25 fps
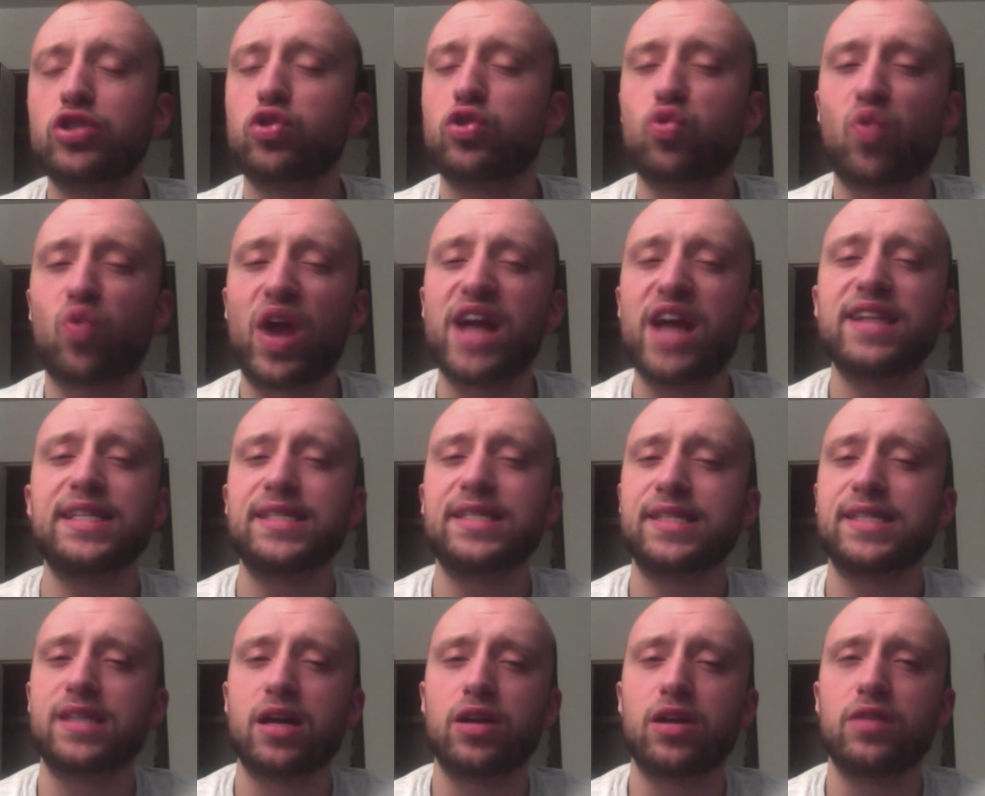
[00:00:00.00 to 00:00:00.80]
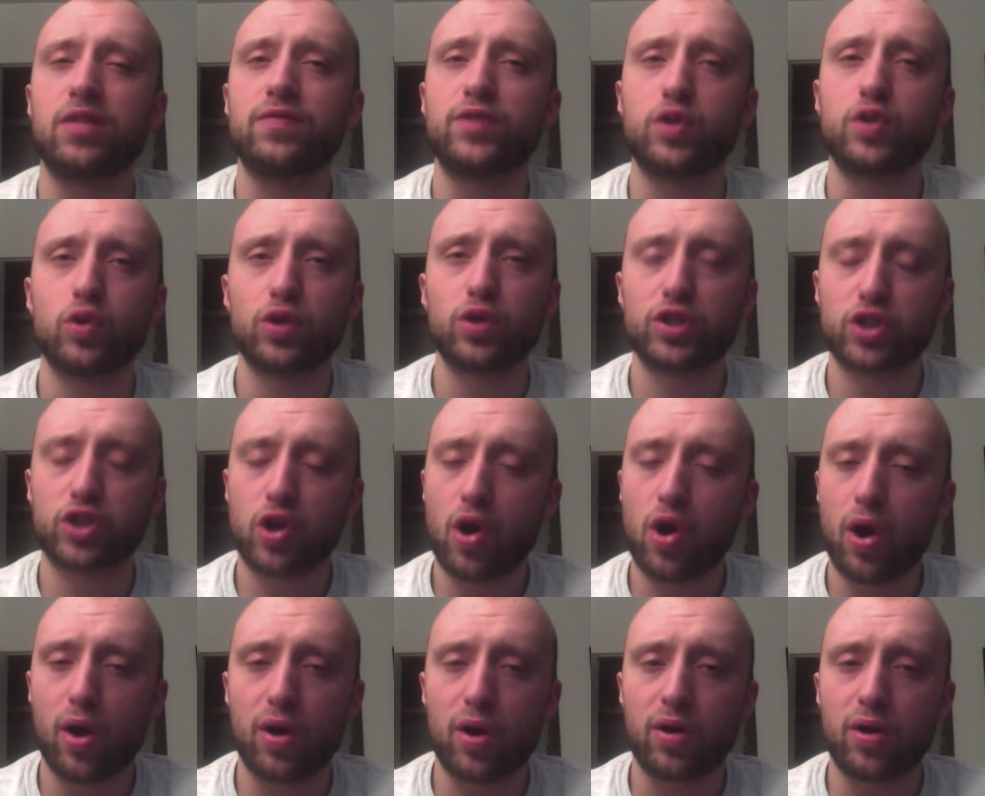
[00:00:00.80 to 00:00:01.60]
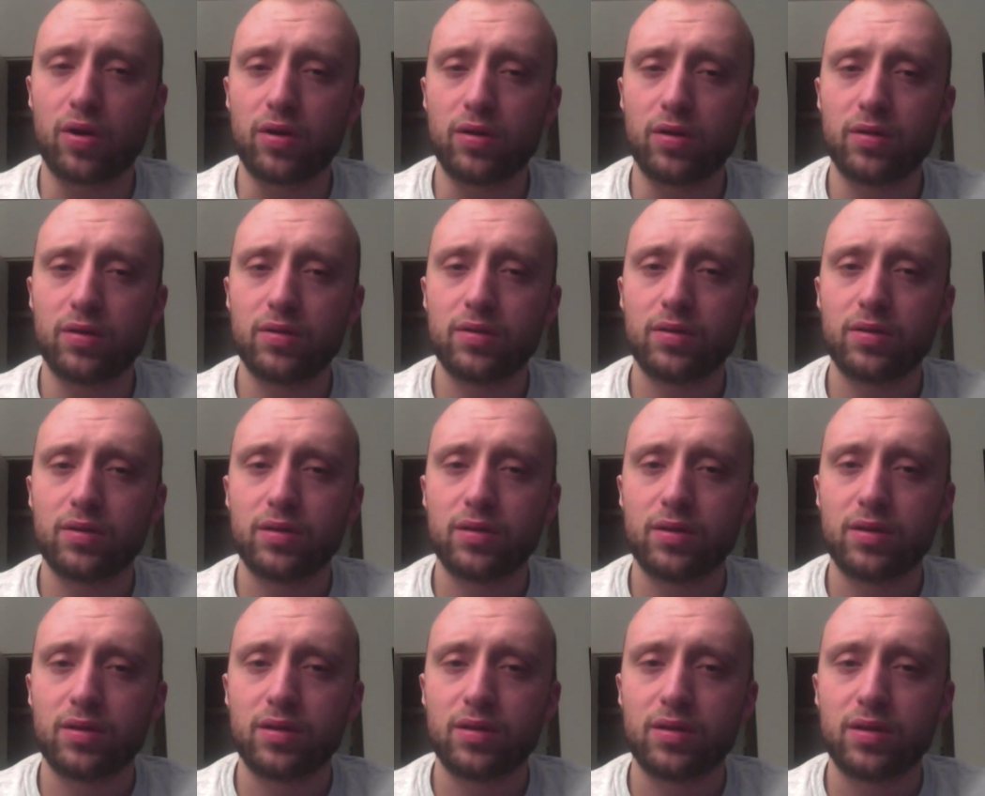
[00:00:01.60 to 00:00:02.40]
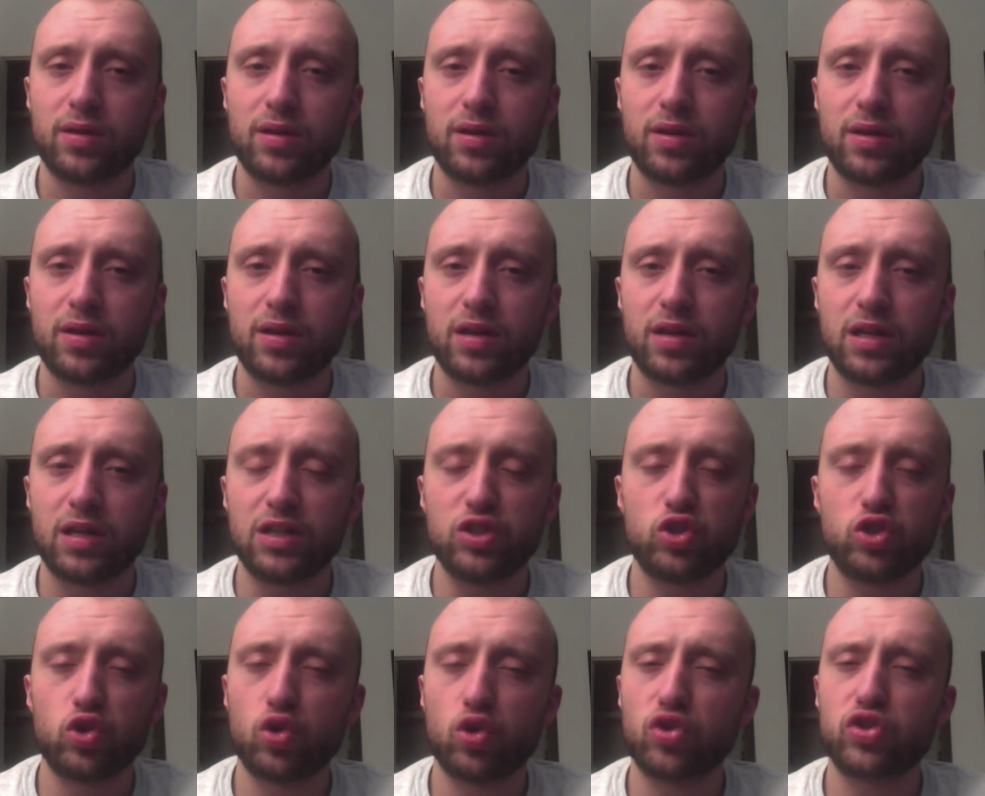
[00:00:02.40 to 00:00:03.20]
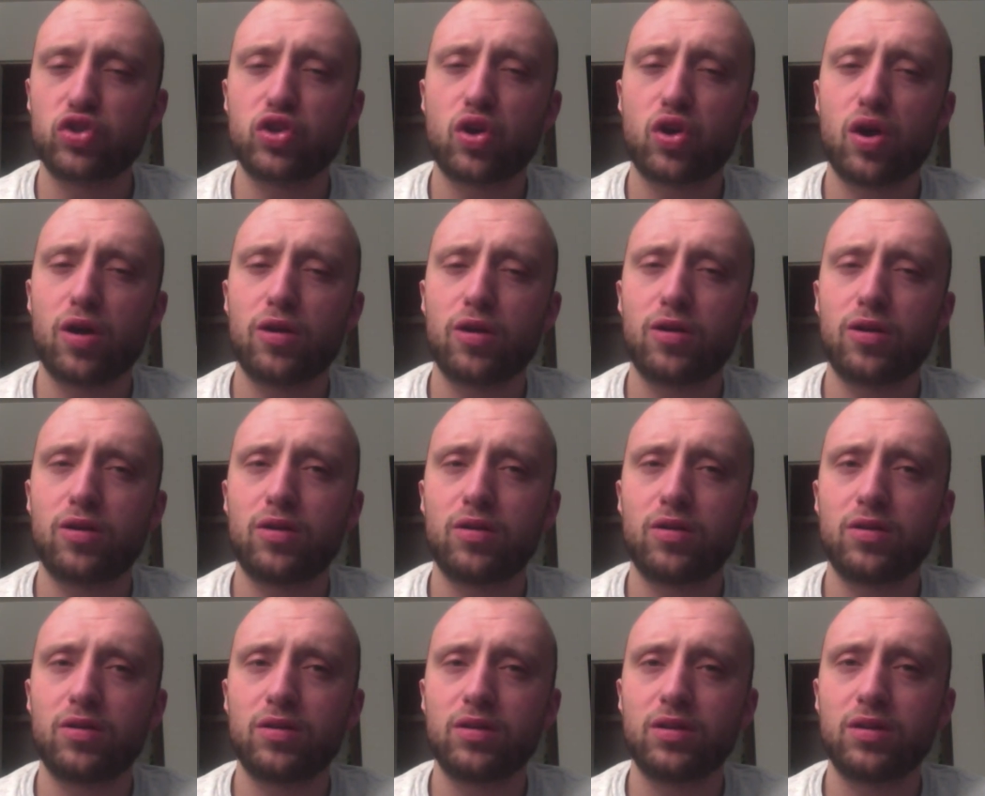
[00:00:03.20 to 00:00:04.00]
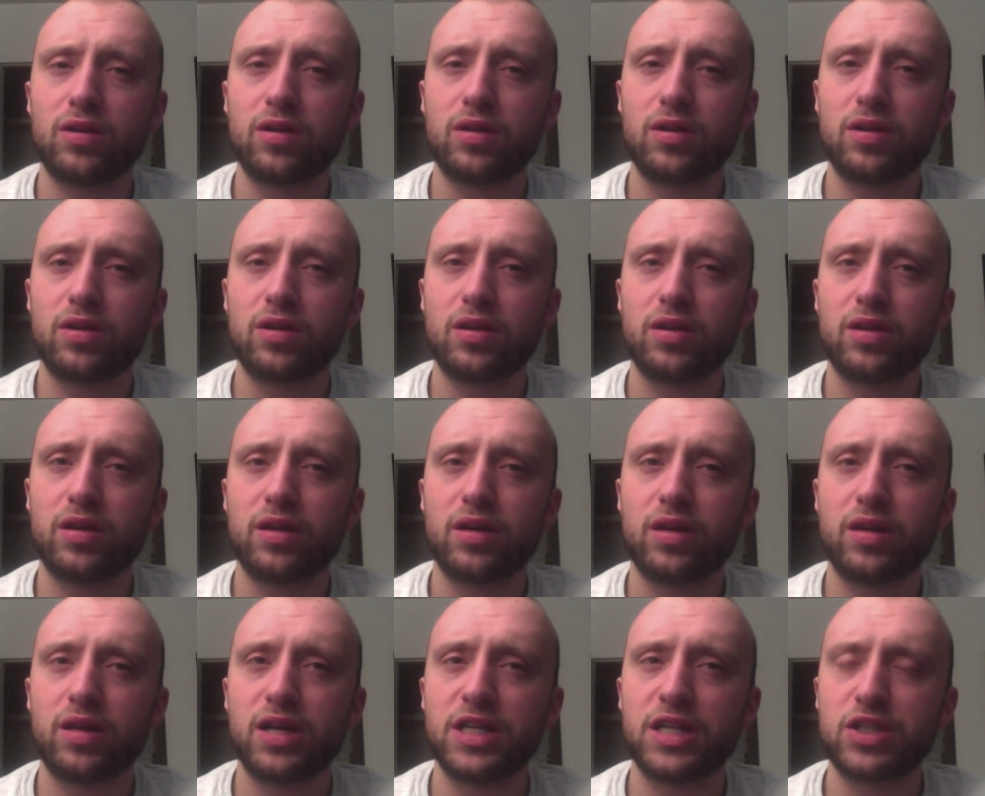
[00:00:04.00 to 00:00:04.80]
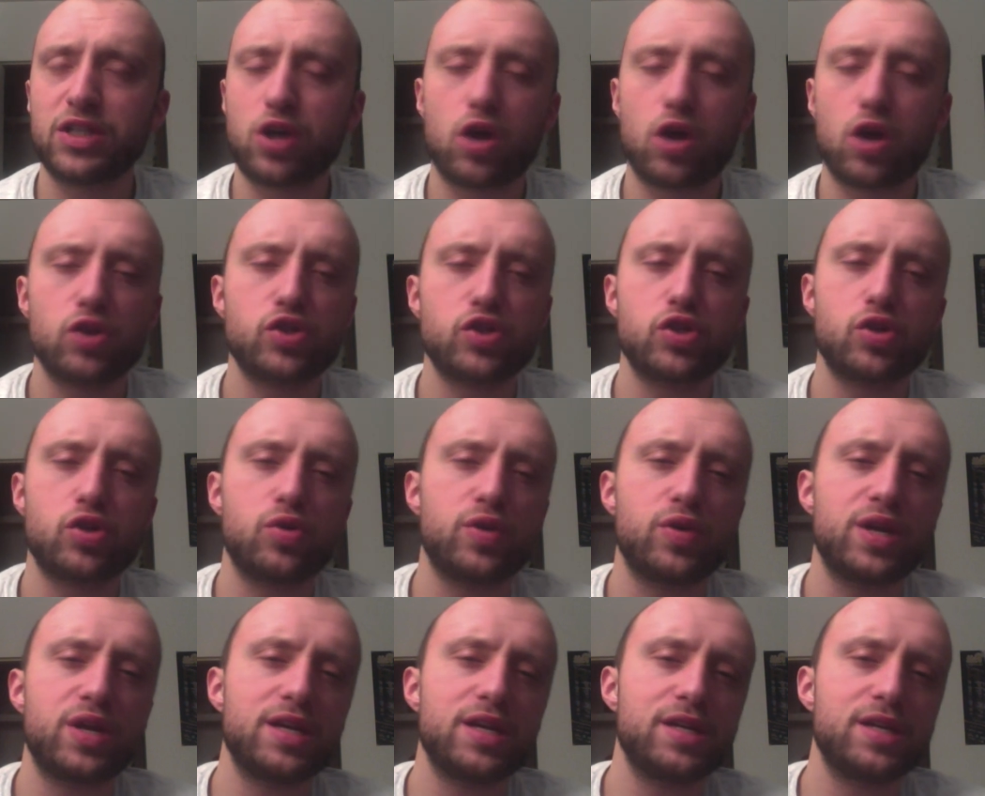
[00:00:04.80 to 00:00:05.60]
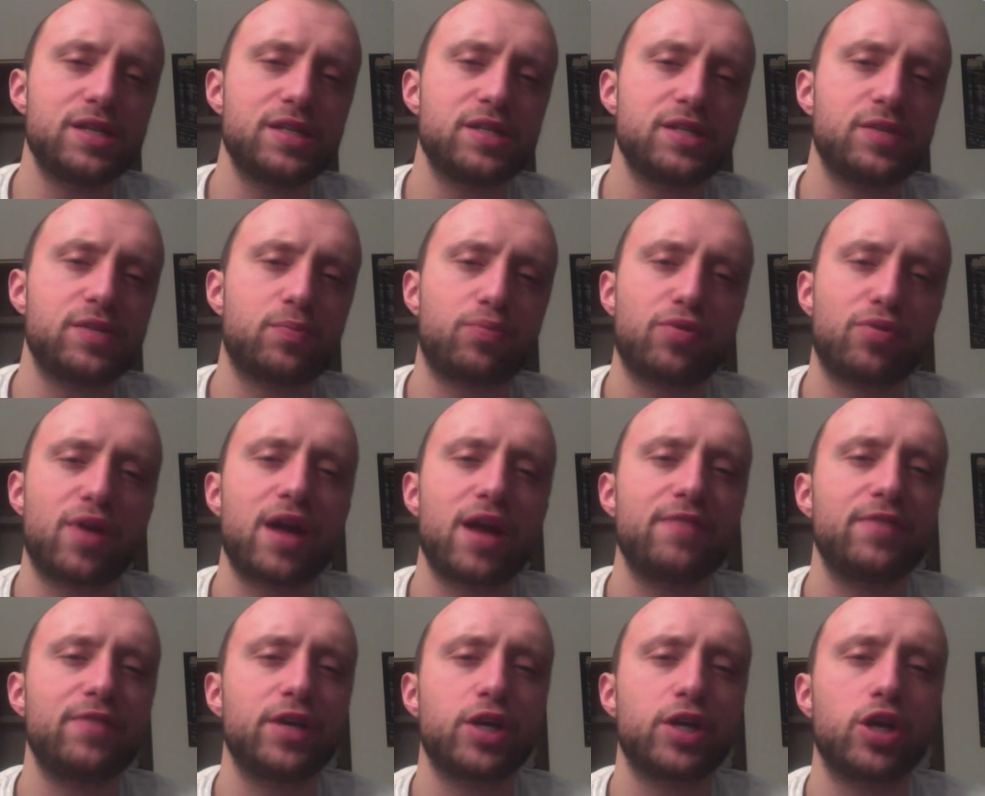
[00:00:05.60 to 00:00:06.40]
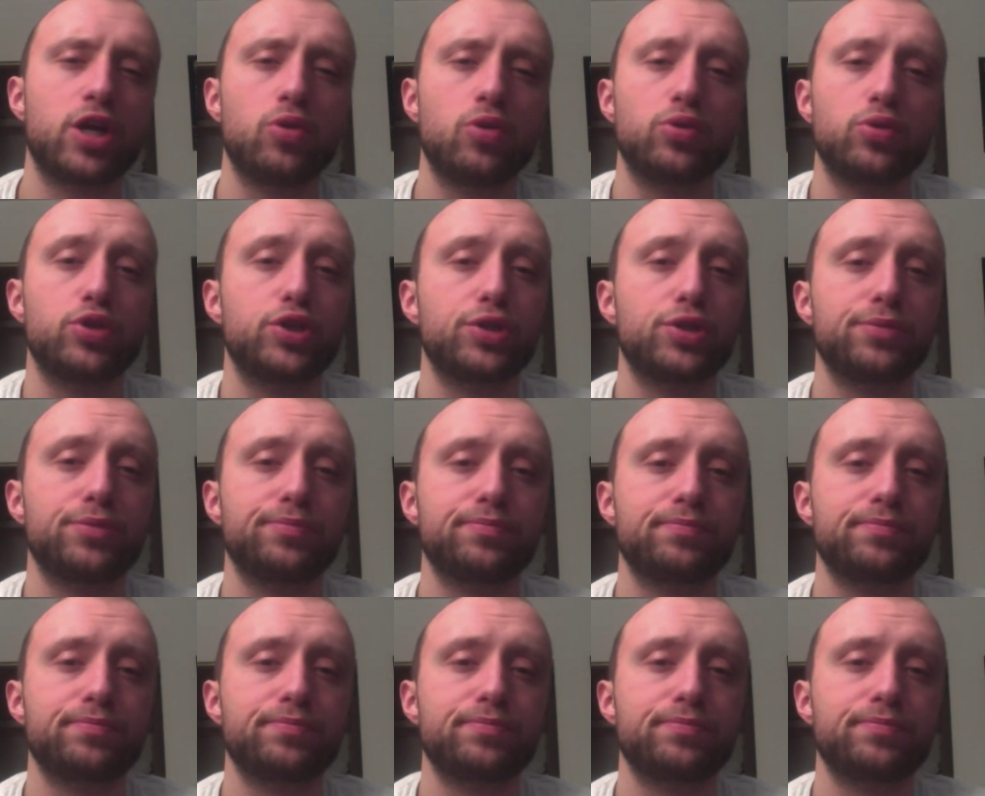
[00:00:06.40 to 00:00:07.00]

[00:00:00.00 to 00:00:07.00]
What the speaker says: grandson of George Karl, and George Karl is also his private coach.